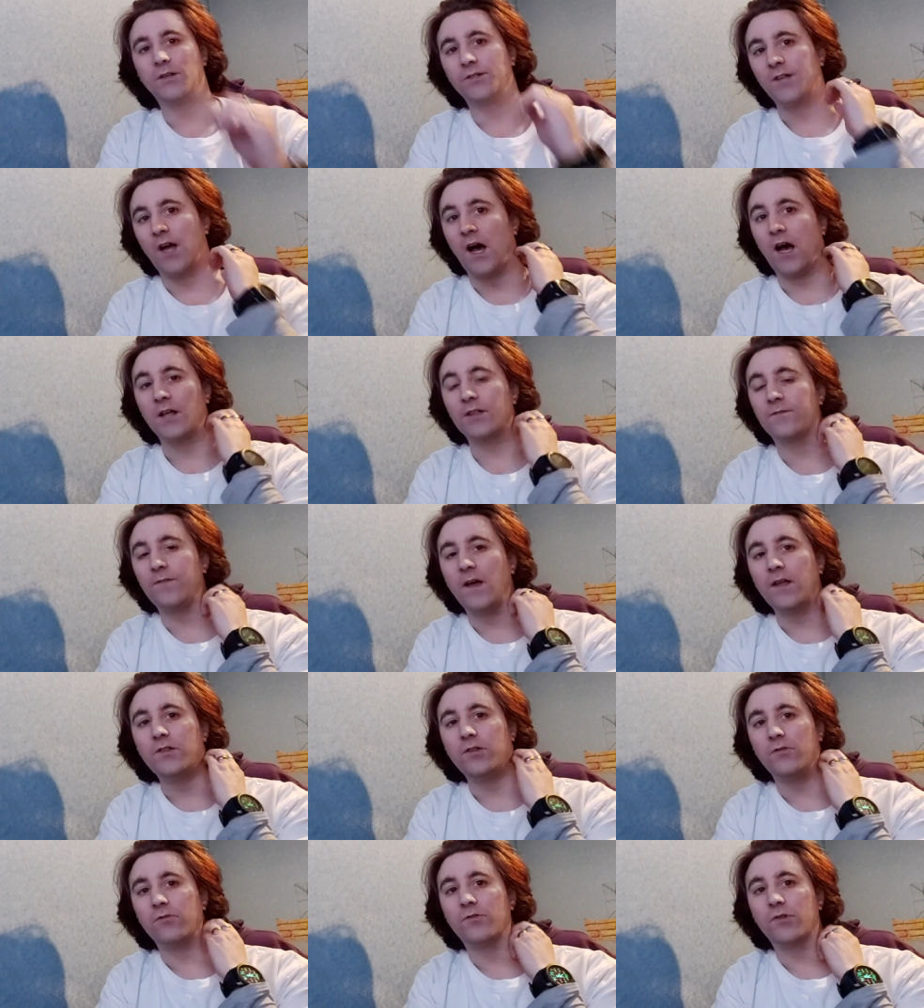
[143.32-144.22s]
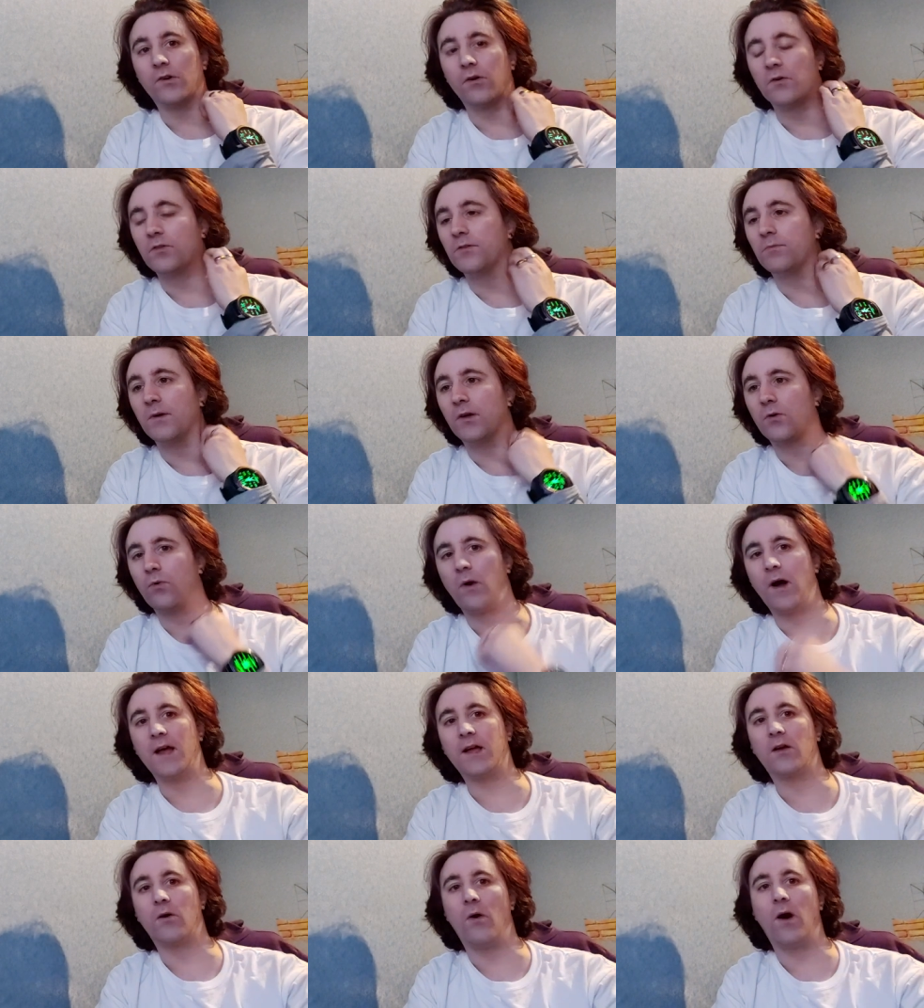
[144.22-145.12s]
Darts venues are going to be
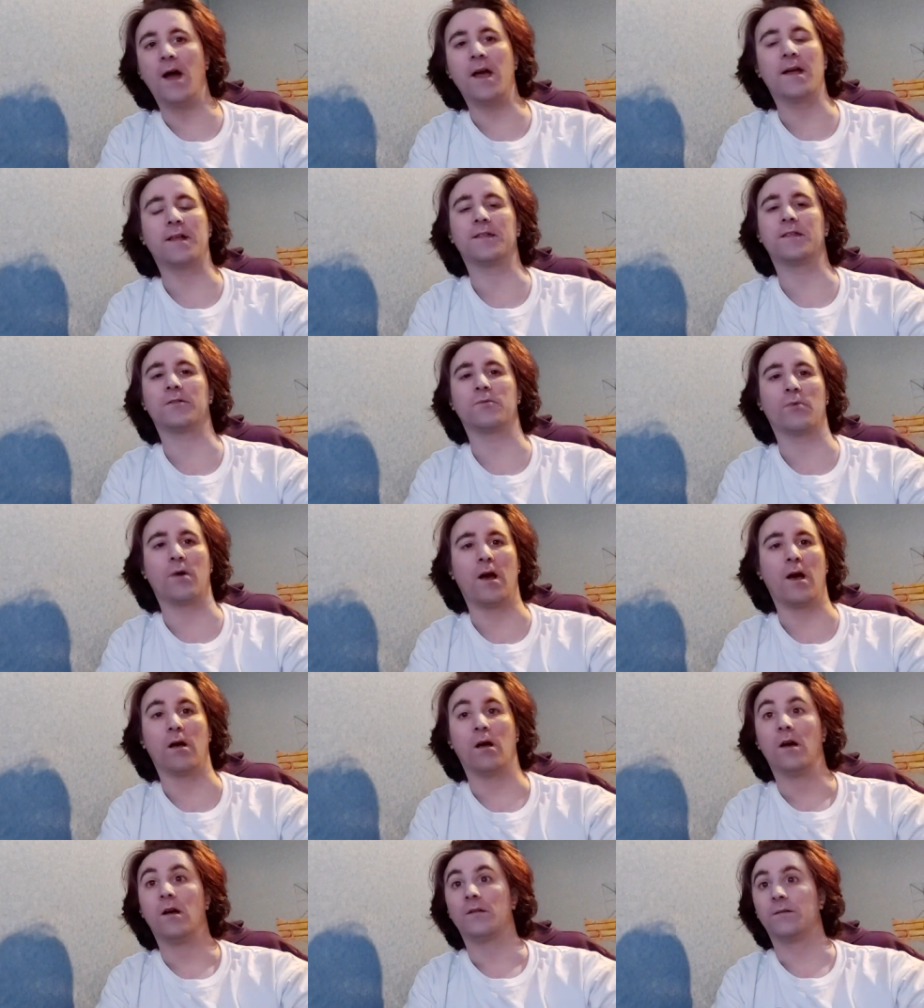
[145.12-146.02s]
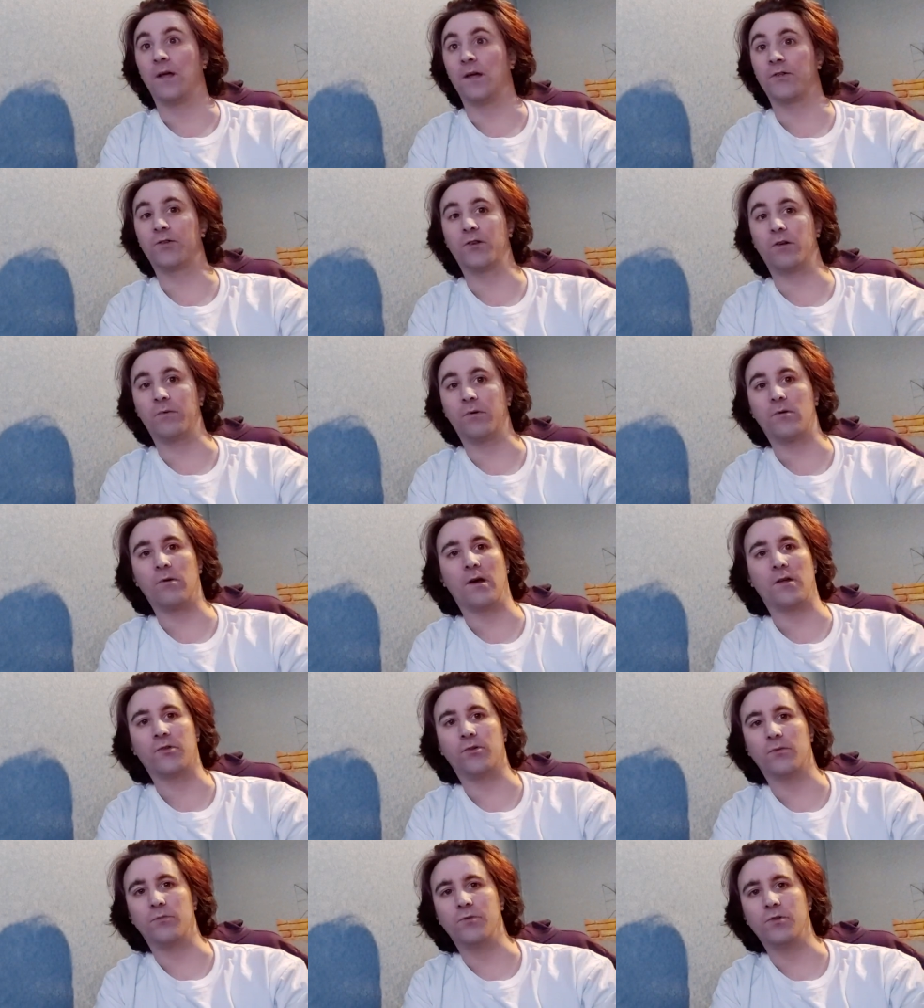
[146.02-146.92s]
quite quiet as well. That's going to be
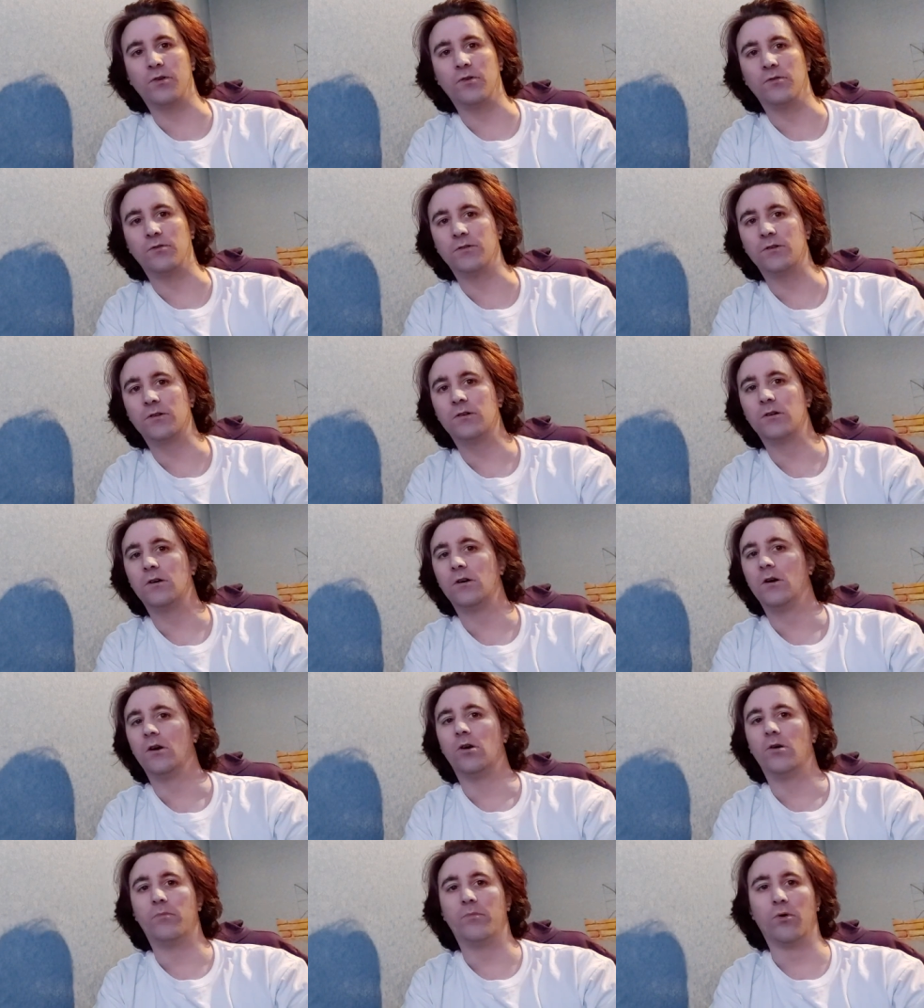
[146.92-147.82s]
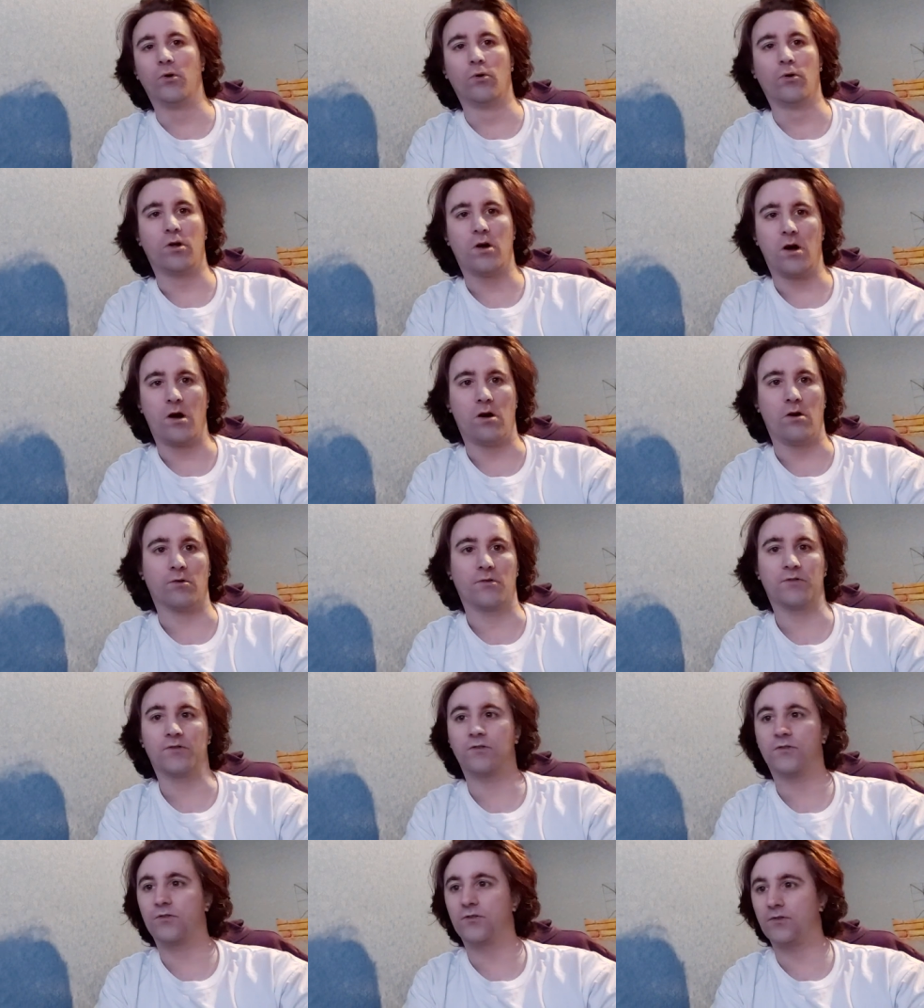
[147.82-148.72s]
quite subdued. Pool
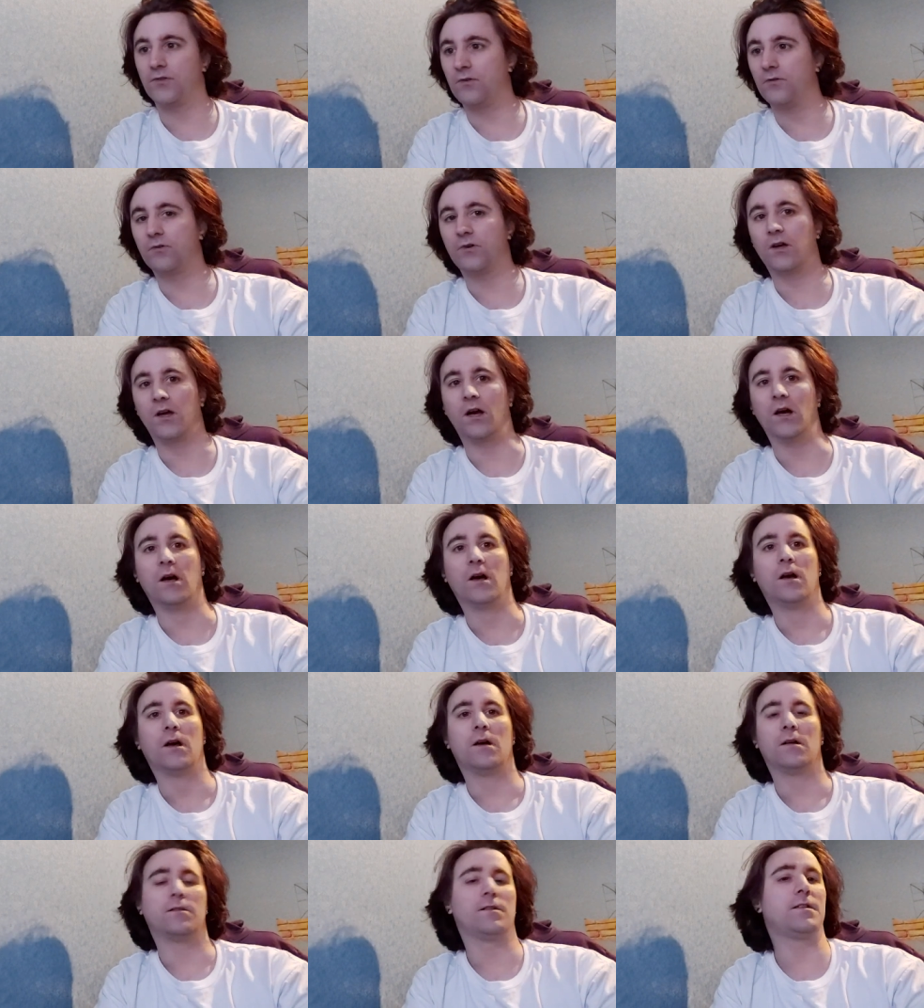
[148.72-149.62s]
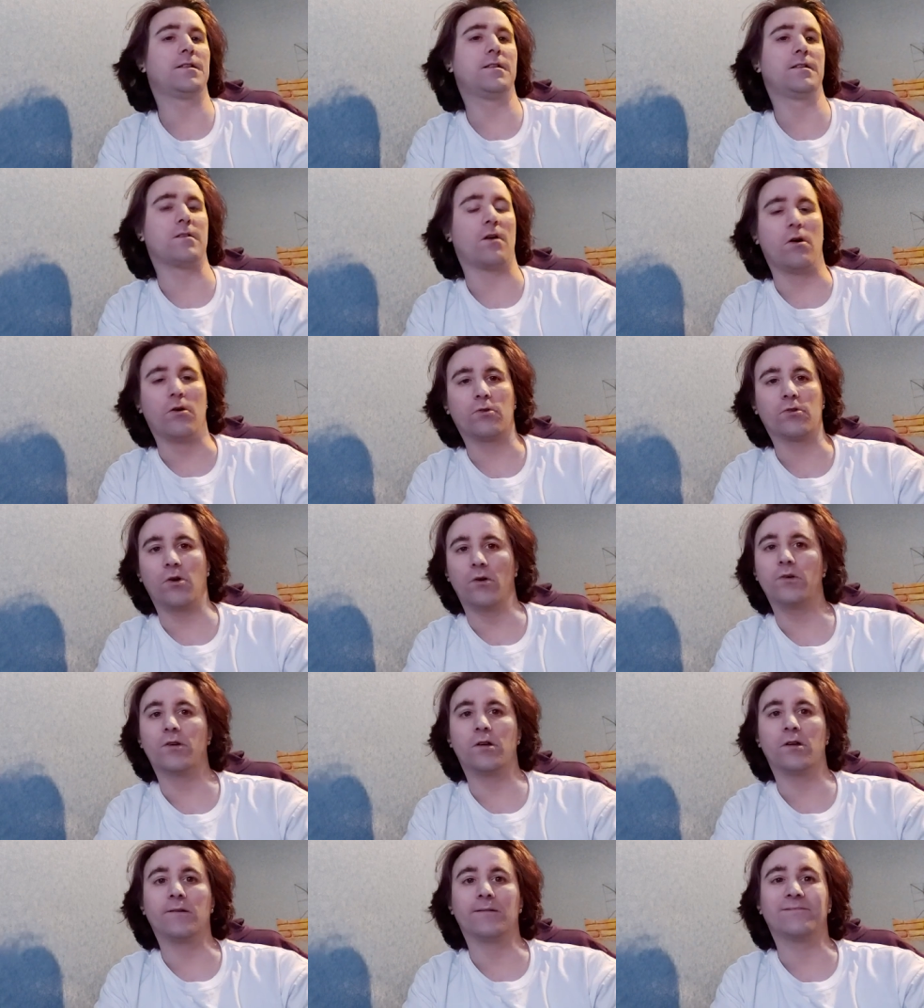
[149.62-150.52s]
halls, snooker. This is all
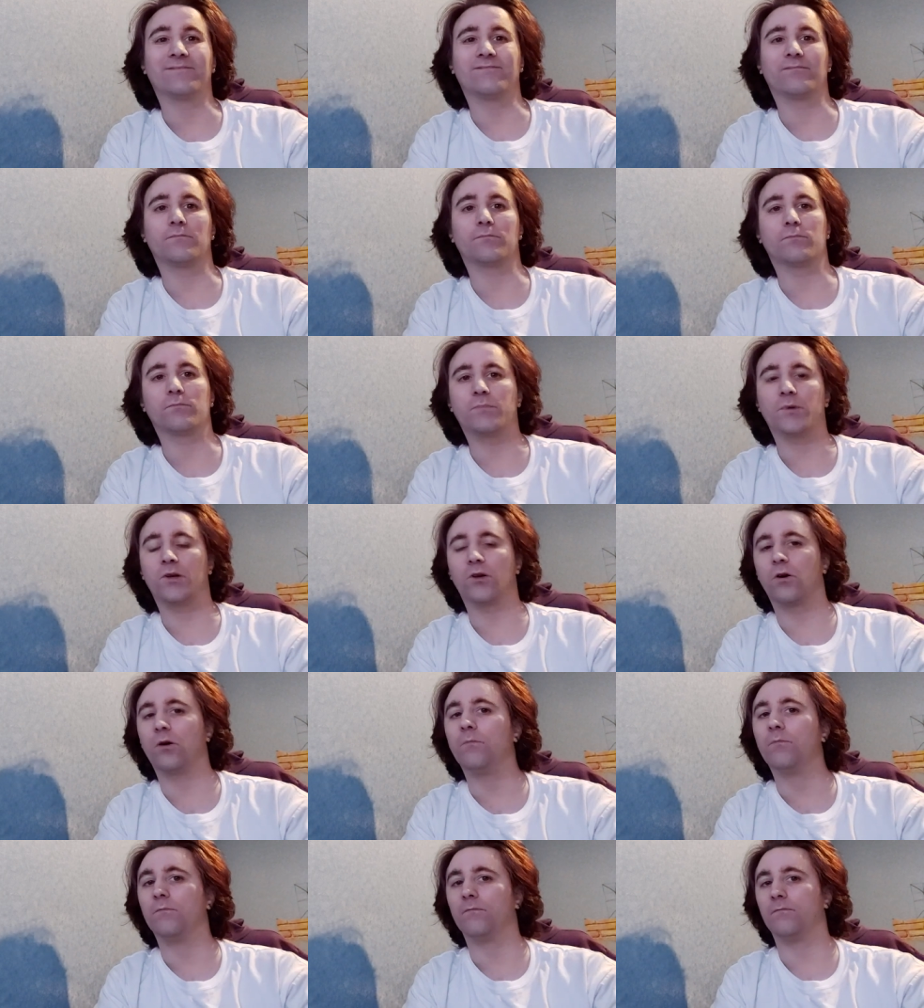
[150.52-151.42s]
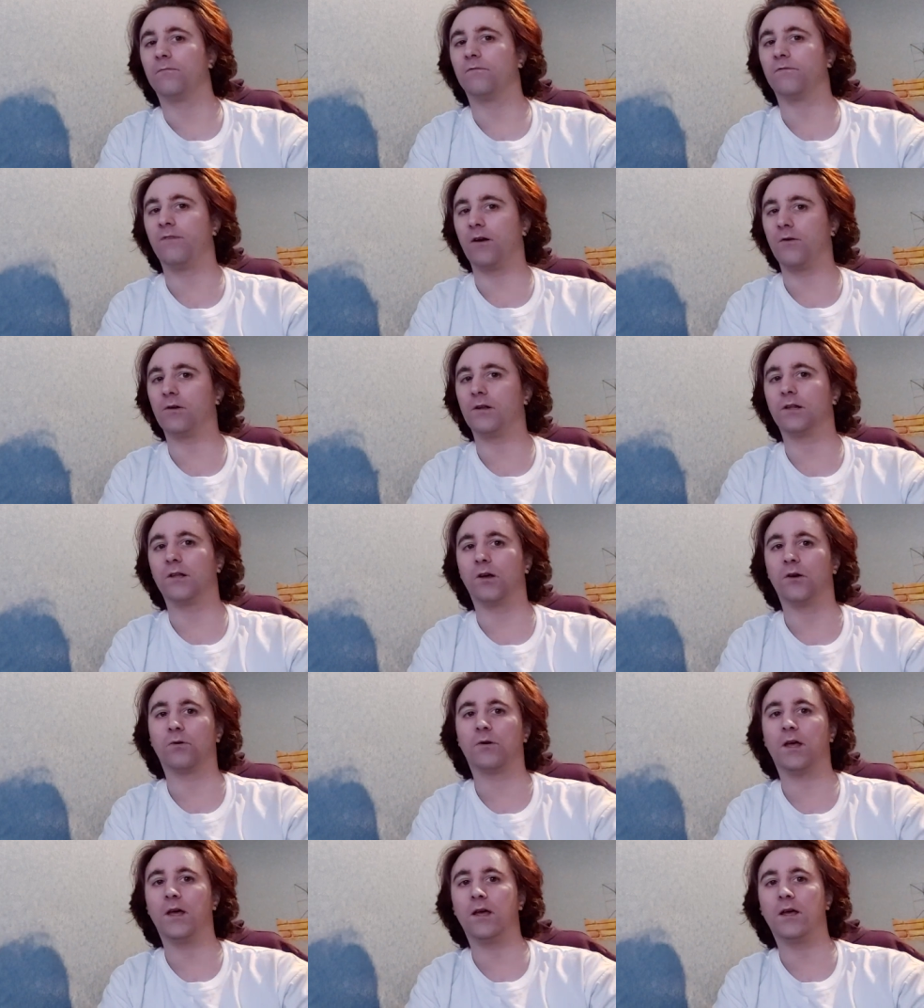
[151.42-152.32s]
going to become very
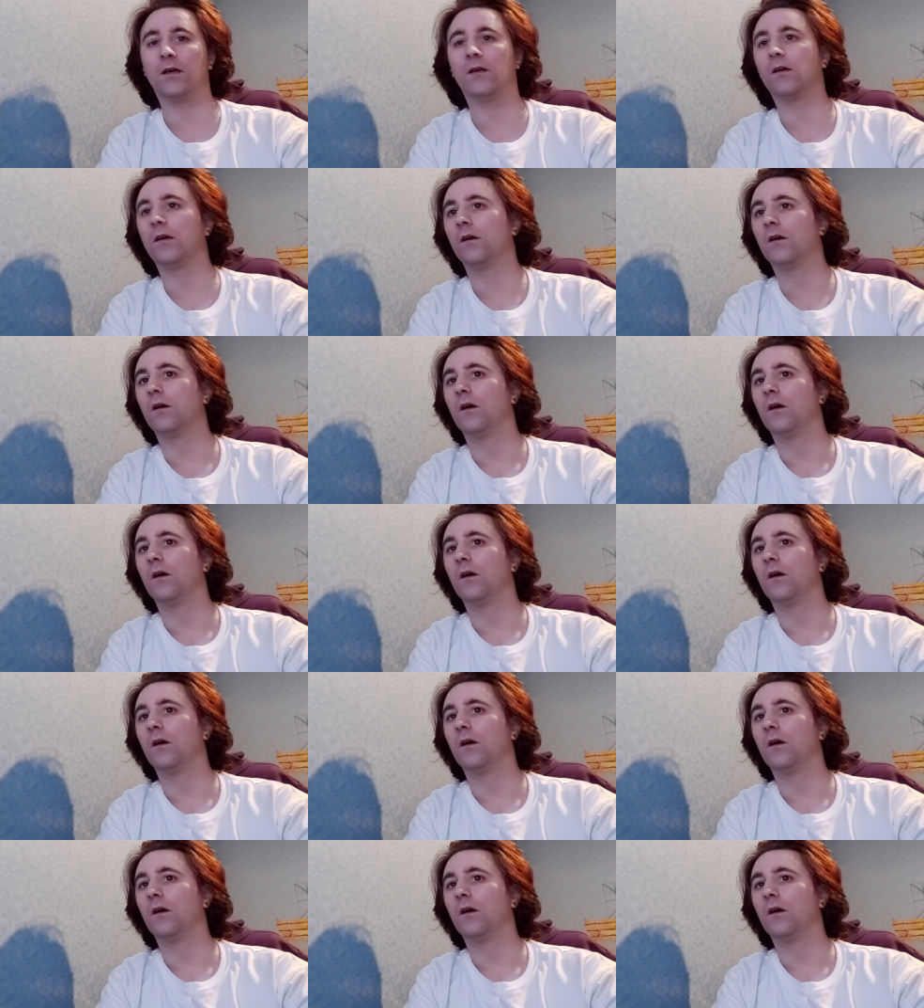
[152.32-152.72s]
low key.